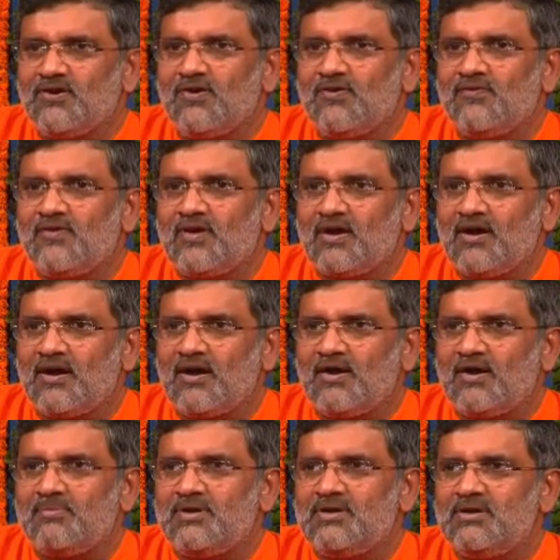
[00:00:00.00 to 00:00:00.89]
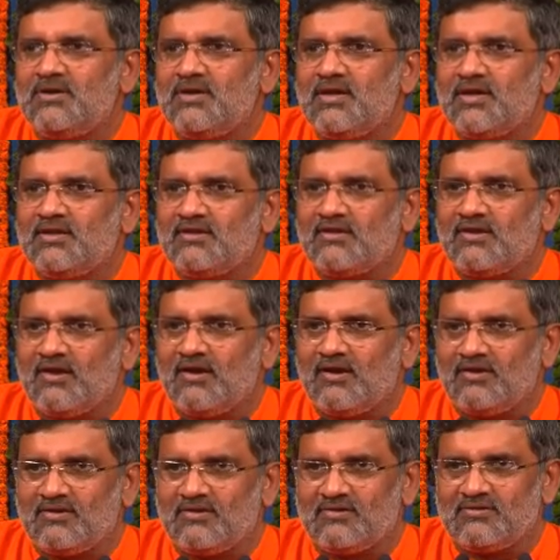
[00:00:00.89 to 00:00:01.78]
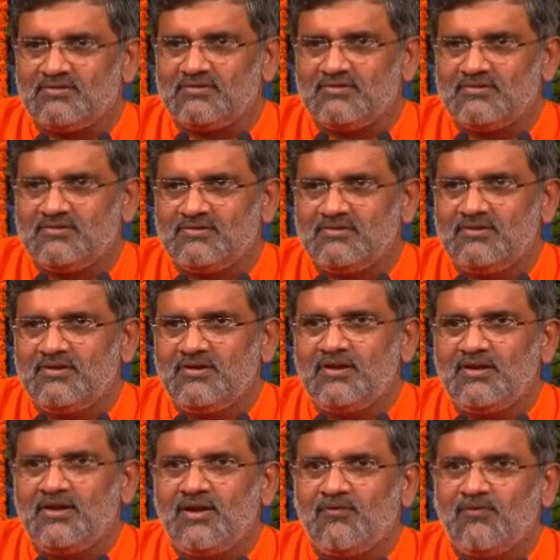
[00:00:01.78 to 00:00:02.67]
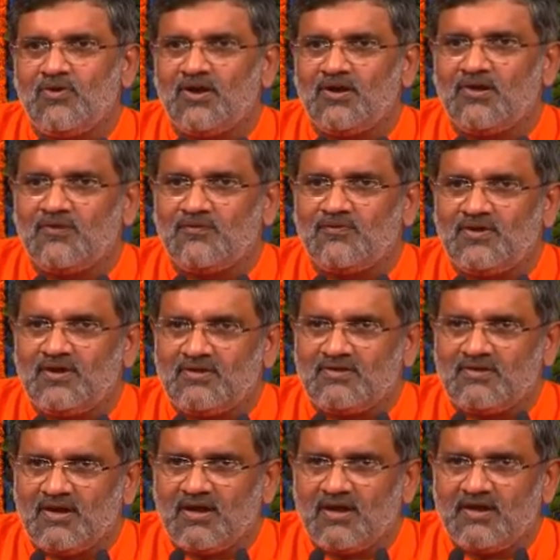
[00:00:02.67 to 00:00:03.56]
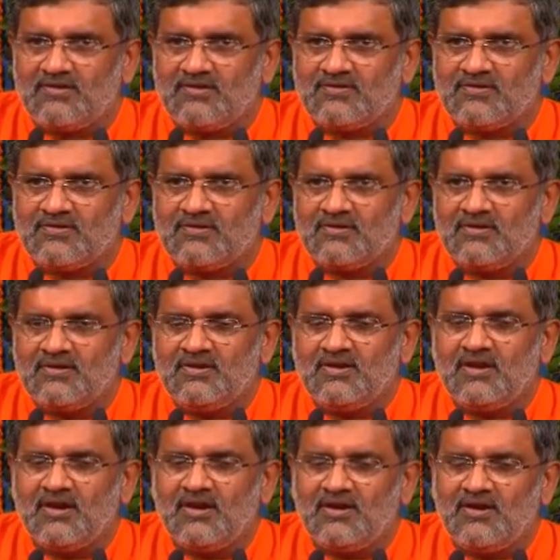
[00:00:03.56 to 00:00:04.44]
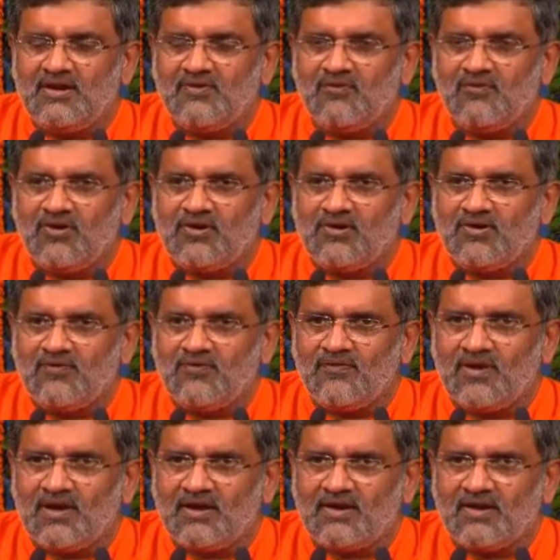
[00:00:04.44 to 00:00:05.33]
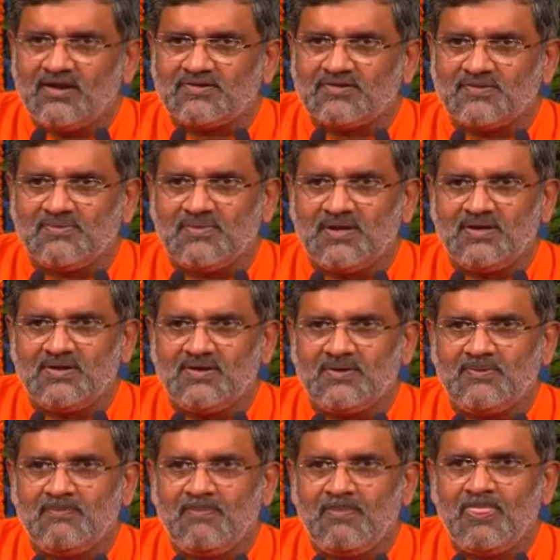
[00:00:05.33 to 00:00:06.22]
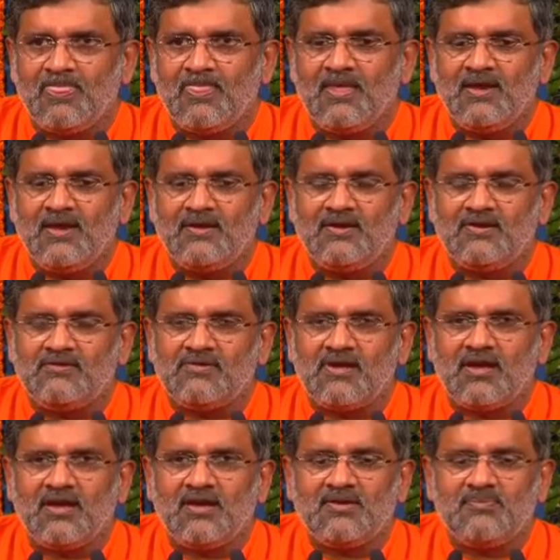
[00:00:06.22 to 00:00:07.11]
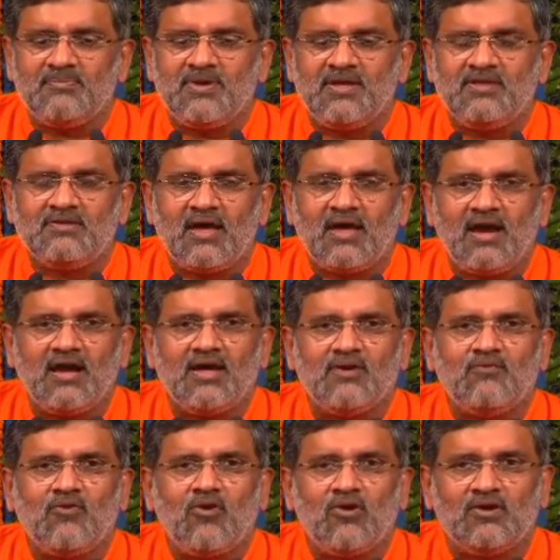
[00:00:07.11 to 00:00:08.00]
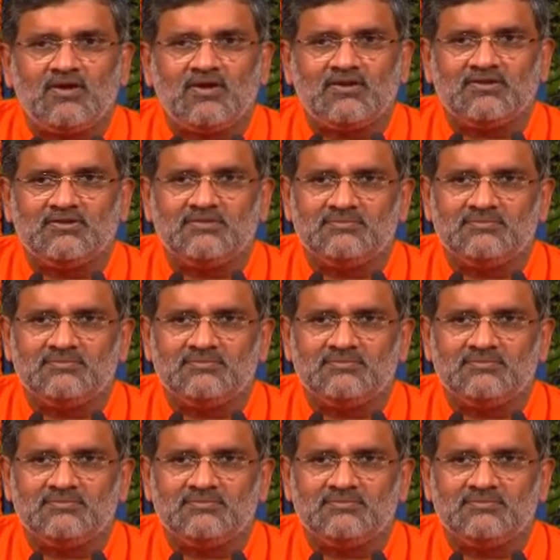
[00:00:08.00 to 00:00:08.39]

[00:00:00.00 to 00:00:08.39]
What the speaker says: of kama and raga, devoid of desires and devoid of attachment. Desire means I want.